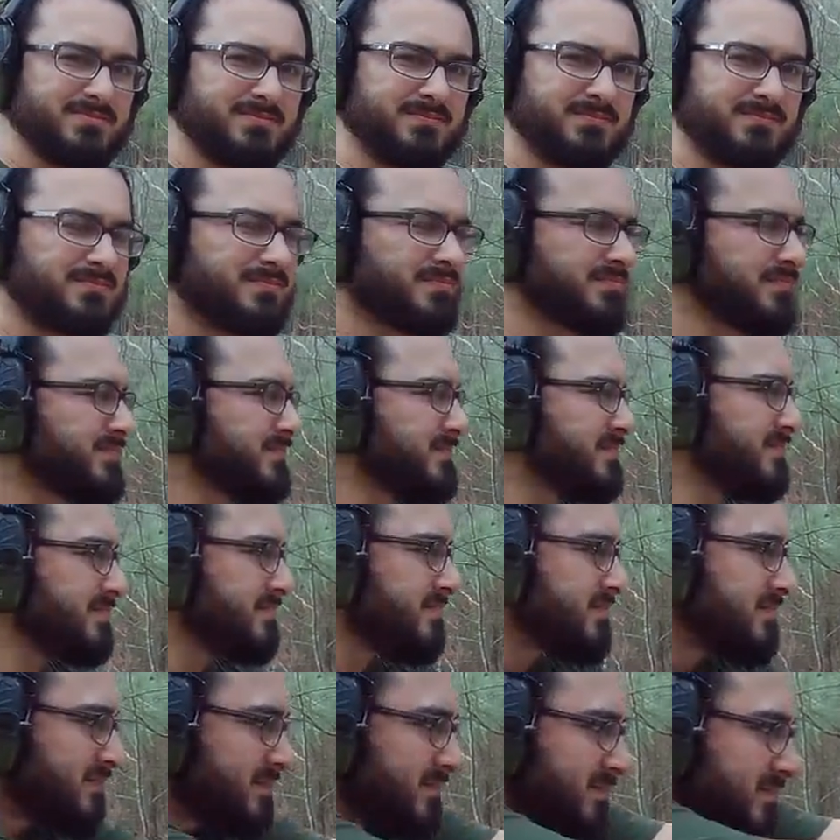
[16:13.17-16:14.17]
It should be
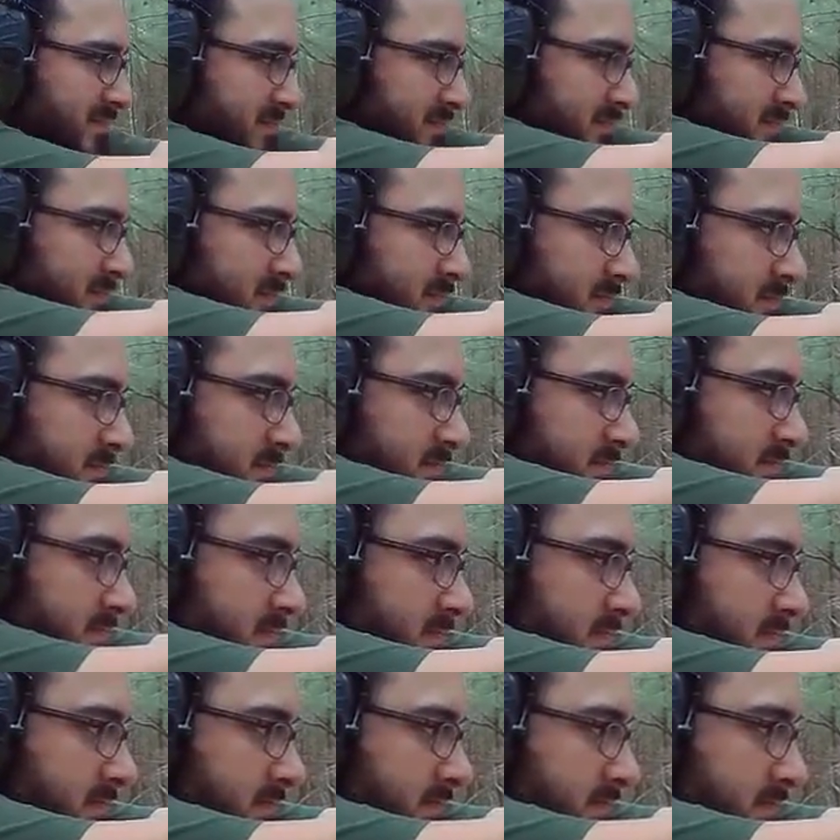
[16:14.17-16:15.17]
noted that types of sights